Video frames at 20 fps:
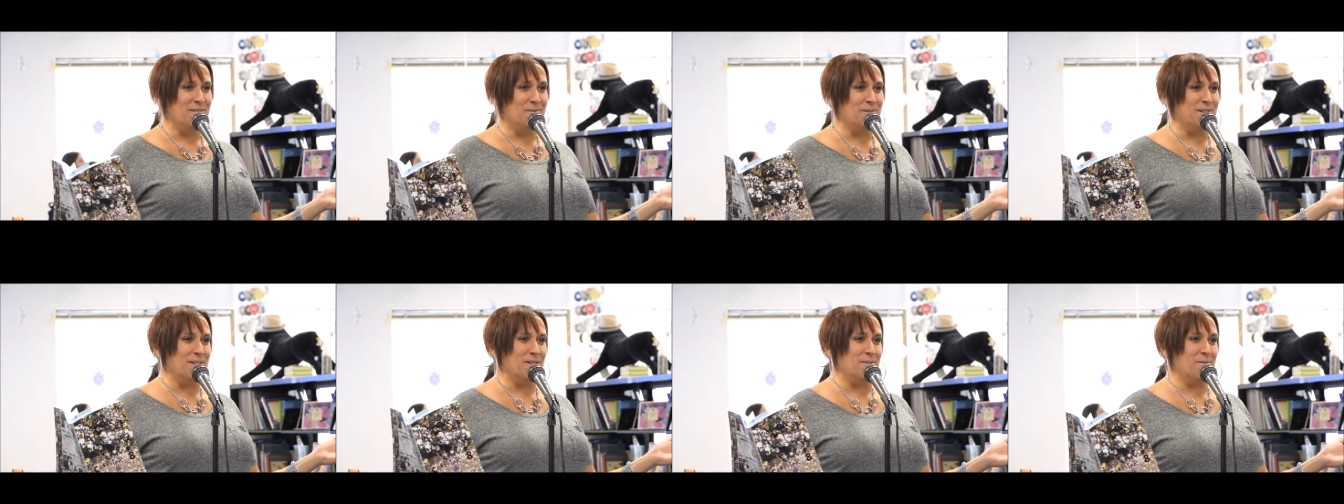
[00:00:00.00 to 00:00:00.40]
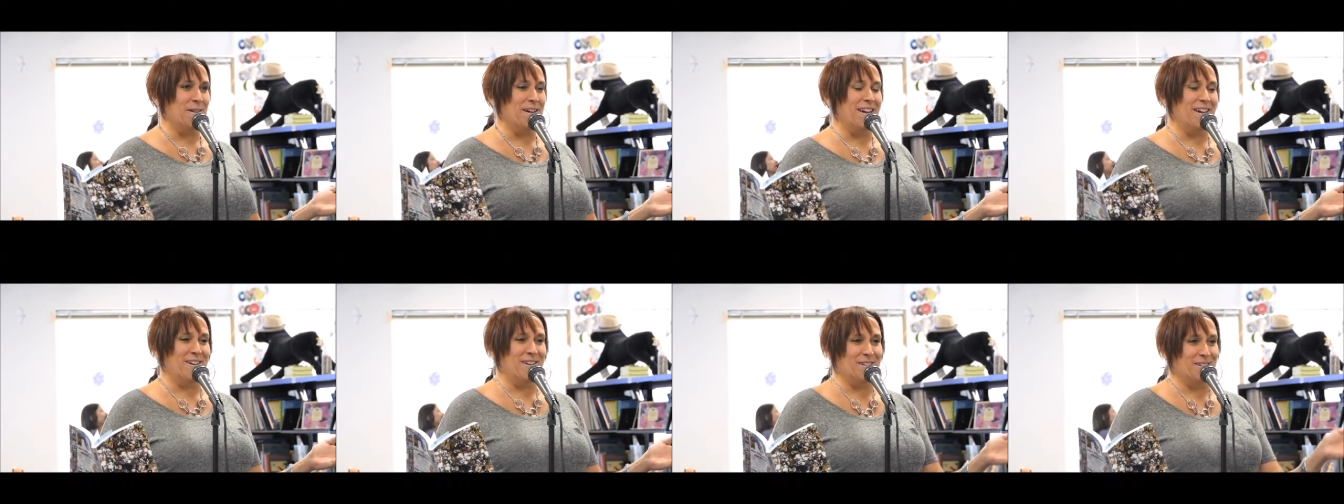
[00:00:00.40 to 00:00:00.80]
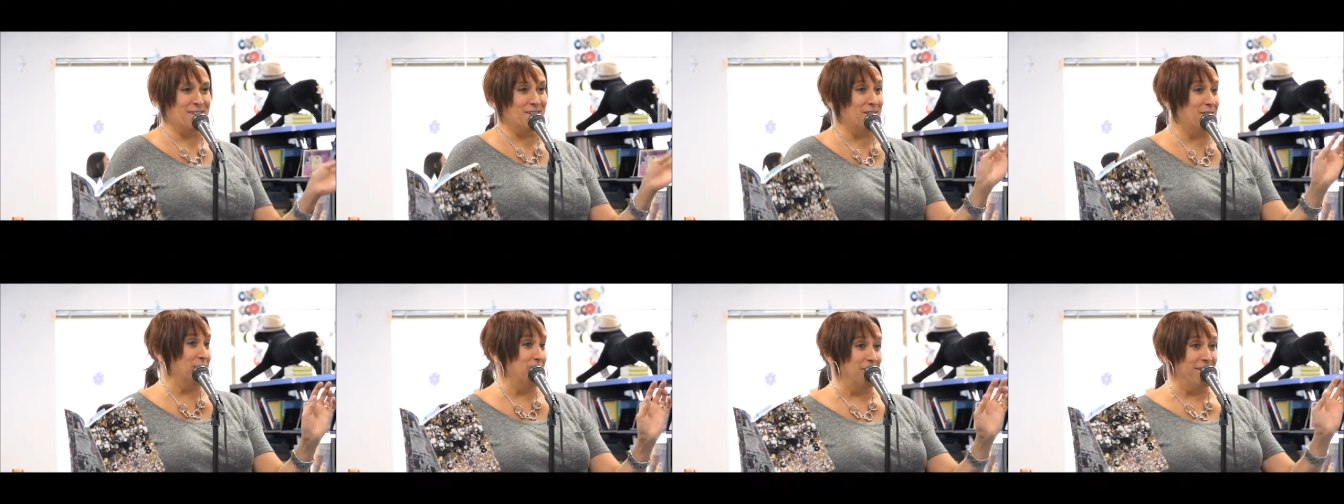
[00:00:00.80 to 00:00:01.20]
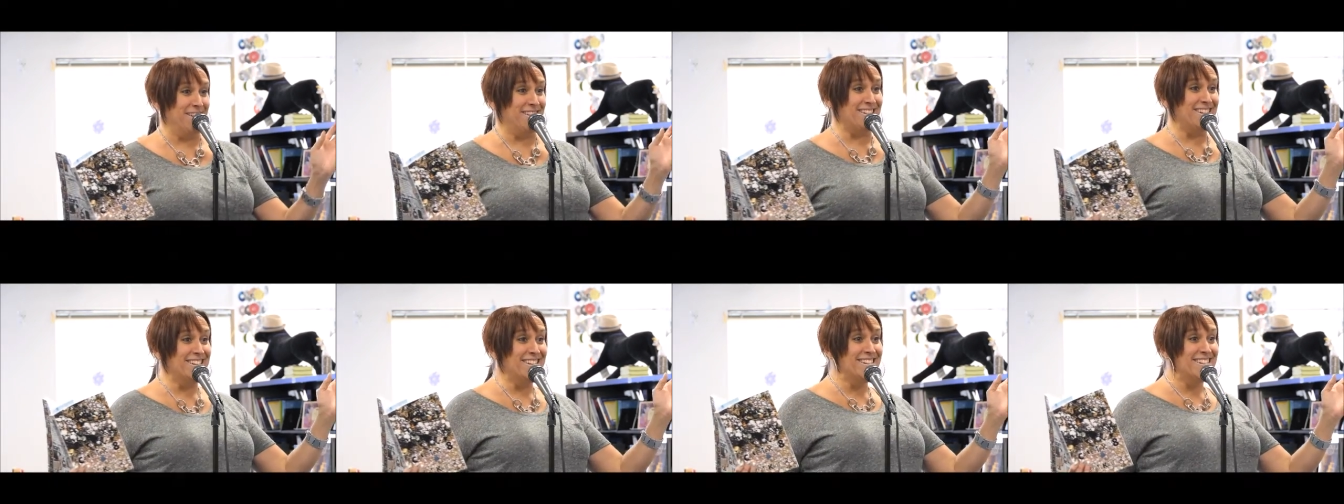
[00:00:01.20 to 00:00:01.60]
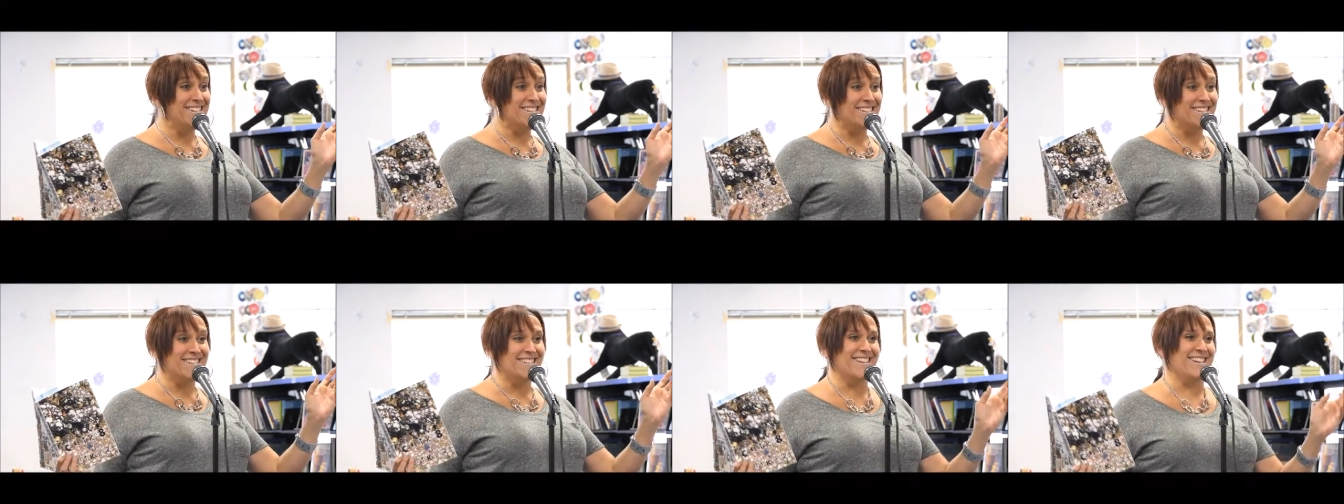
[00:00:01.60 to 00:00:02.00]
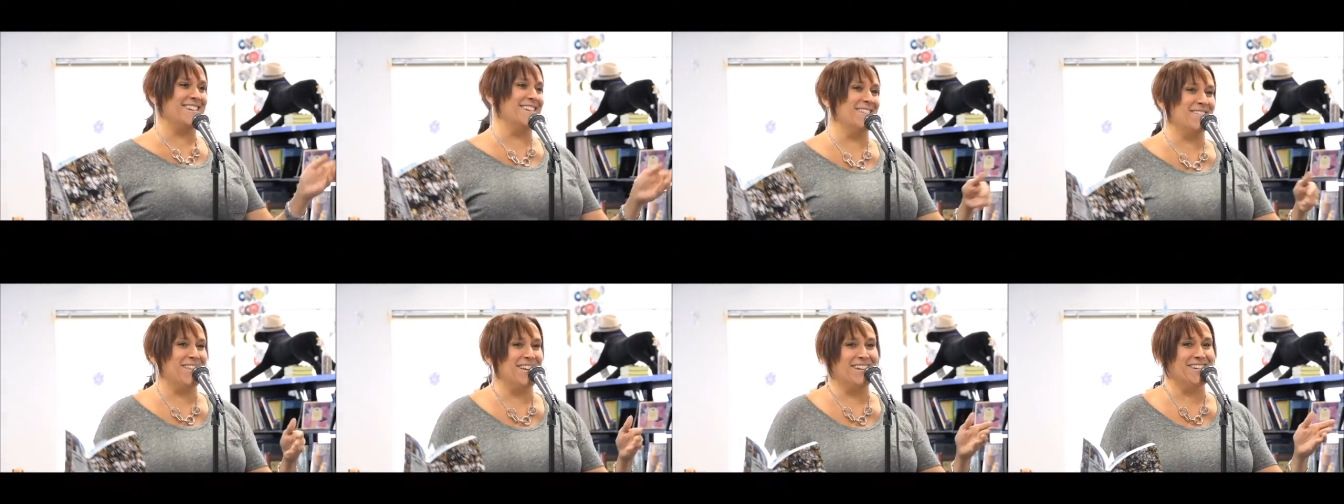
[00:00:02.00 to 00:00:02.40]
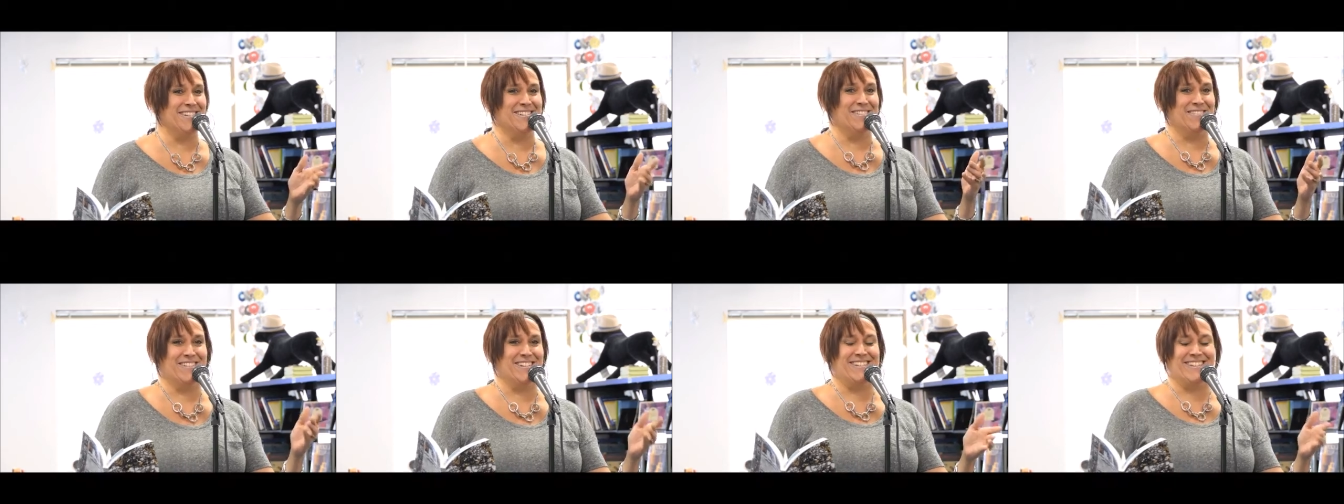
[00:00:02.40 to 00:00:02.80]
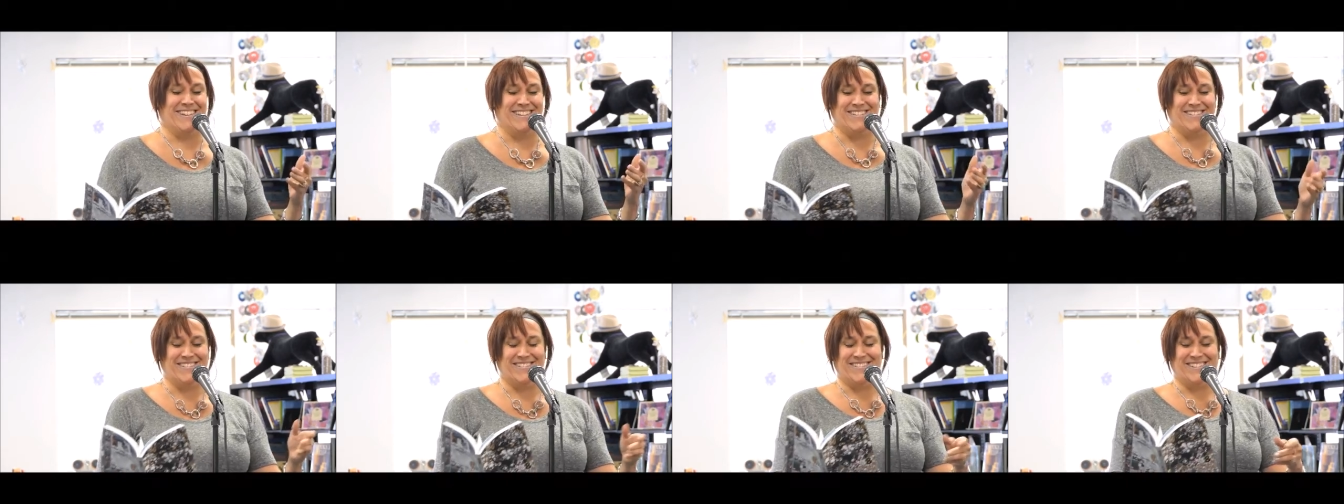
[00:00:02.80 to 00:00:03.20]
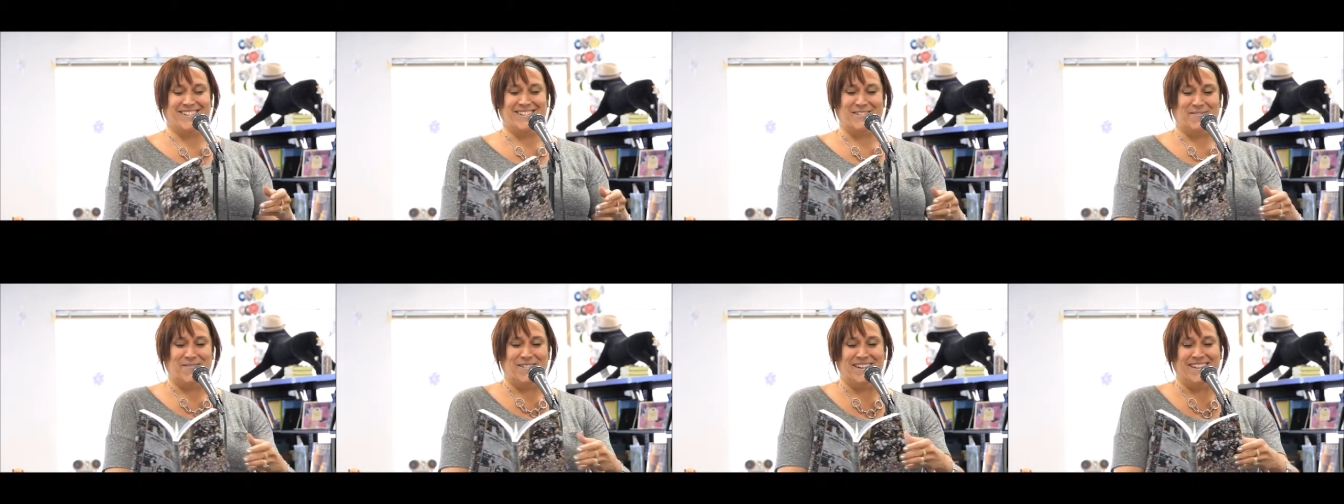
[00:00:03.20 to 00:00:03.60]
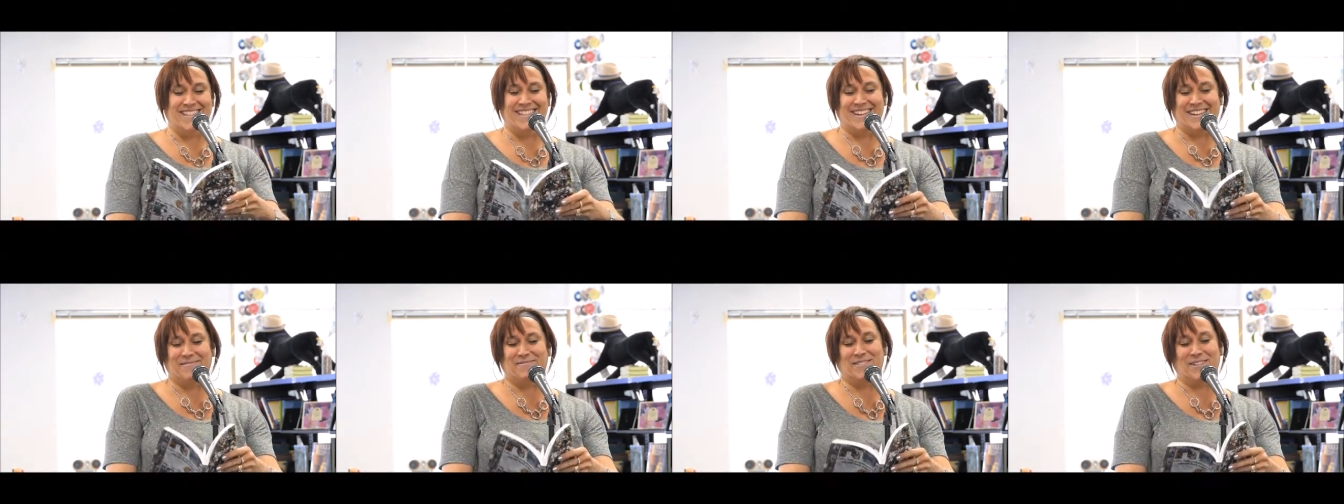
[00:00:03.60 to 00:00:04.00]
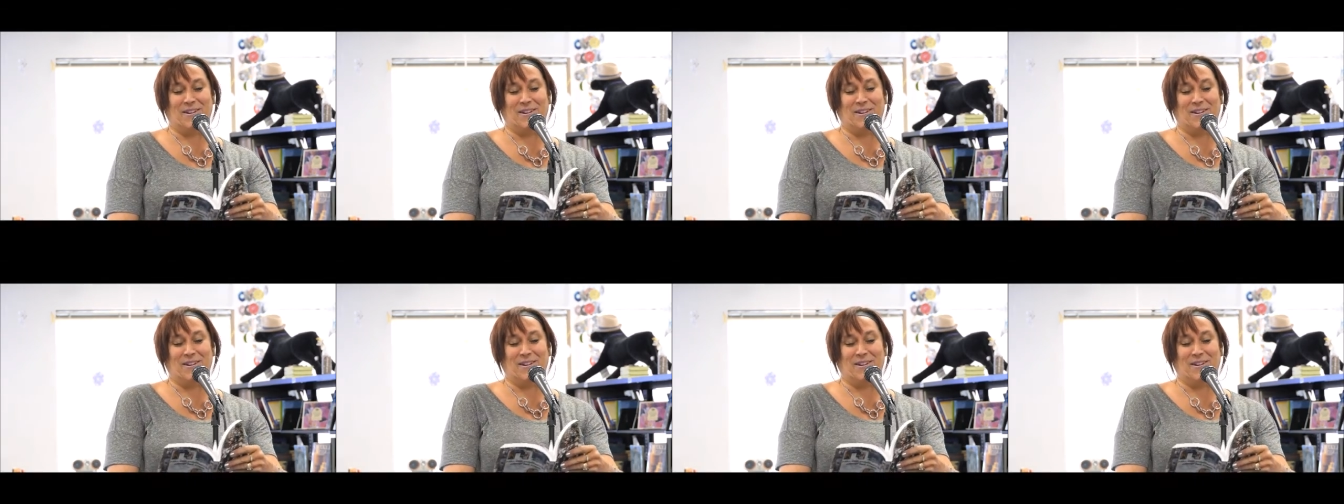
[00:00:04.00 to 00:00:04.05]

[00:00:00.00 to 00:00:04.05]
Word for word: Which is why I called it coincidence. Yeah. They, they didn't know each other. It's just a funny thing.